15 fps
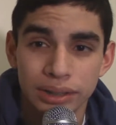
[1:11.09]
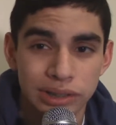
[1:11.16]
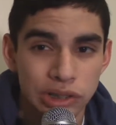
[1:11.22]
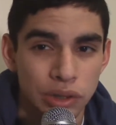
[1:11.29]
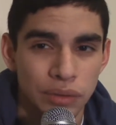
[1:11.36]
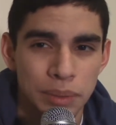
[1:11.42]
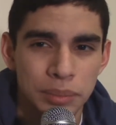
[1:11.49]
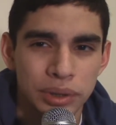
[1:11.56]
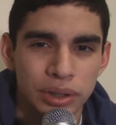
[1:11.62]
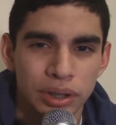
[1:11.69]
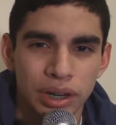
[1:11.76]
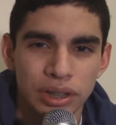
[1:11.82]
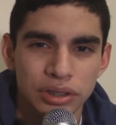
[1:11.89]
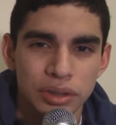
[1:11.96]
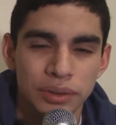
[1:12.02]
November
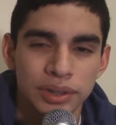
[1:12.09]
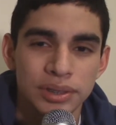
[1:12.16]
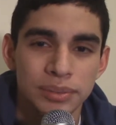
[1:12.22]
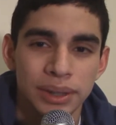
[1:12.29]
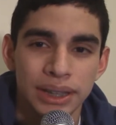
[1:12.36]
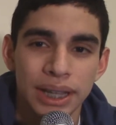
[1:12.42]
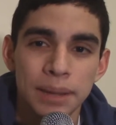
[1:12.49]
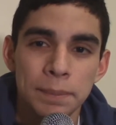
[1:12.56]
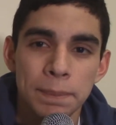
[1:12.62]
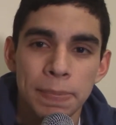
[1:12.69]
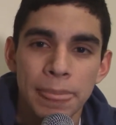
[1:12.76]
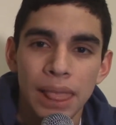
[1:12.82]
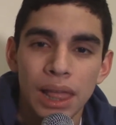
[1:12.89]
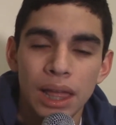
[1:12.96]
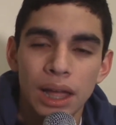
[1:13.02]
or October, something like
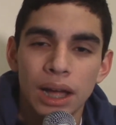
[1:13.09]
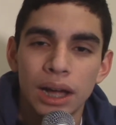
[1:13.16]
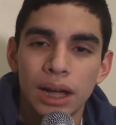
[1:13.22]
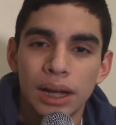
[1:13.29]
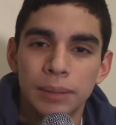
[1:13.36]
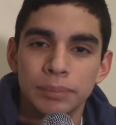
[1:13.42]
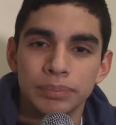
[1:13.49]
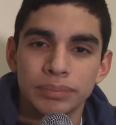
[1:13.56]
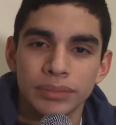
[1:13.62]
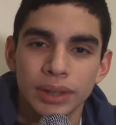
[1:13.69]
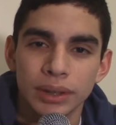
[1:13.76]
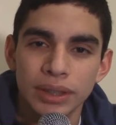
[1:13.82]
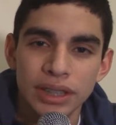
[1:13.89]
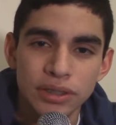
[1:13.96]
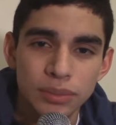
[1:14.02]
that.
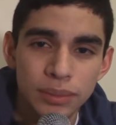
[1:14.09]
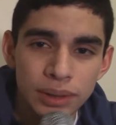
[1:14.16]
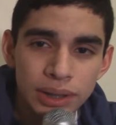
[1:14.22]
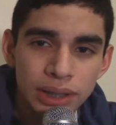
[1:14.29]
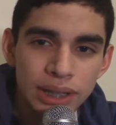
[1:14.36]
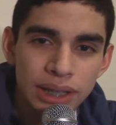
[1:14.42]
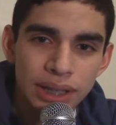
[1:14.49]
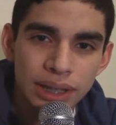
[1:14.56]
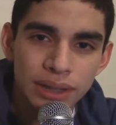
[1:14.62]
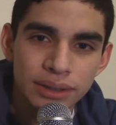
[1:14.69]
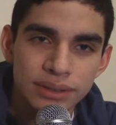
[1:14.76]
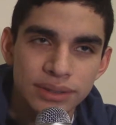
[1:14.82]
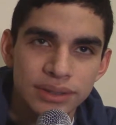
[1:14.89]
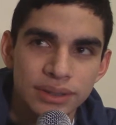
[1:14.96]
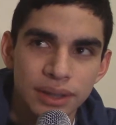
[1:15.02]
This one
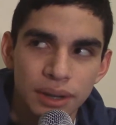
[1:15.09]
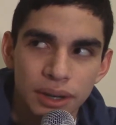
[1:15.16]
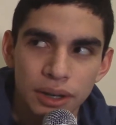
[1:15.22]
is